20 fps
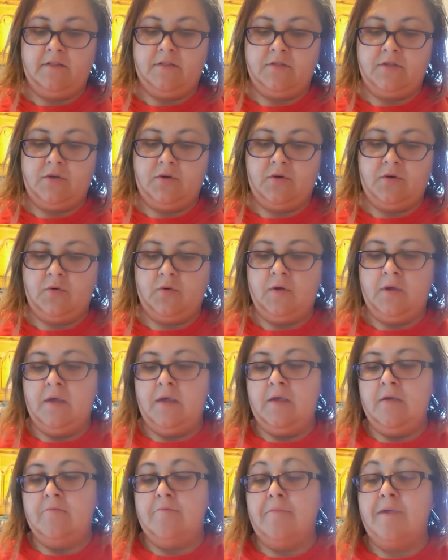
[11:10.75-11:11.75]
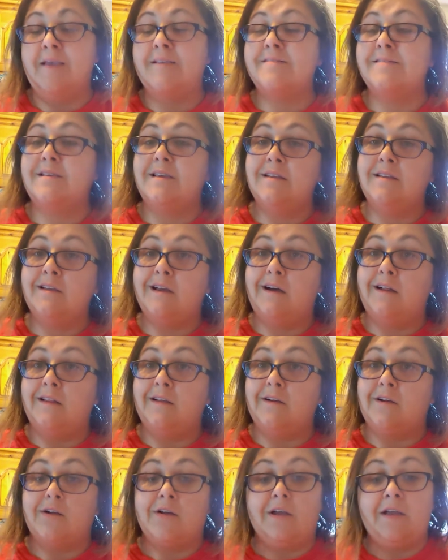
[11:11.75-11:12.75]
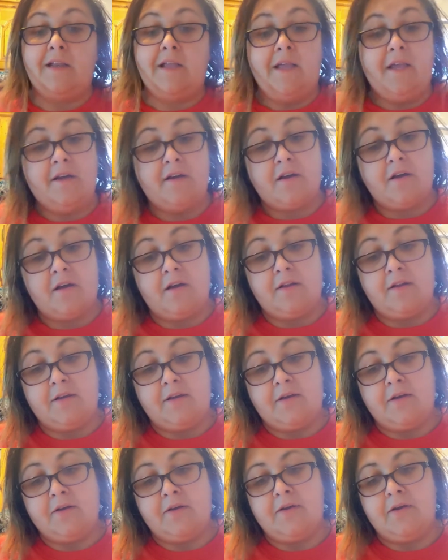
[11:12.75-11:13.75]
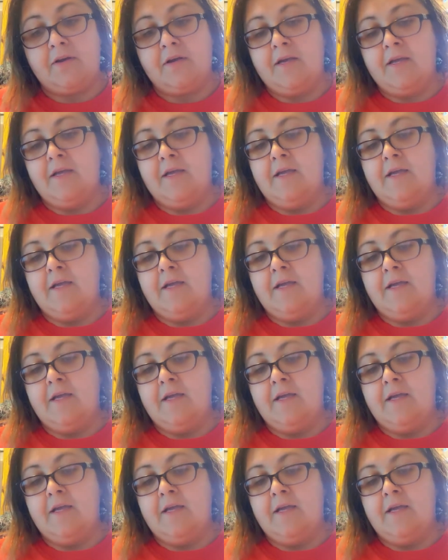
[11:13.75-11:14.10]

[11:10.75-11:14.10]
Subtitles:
So mix skin color and hair color,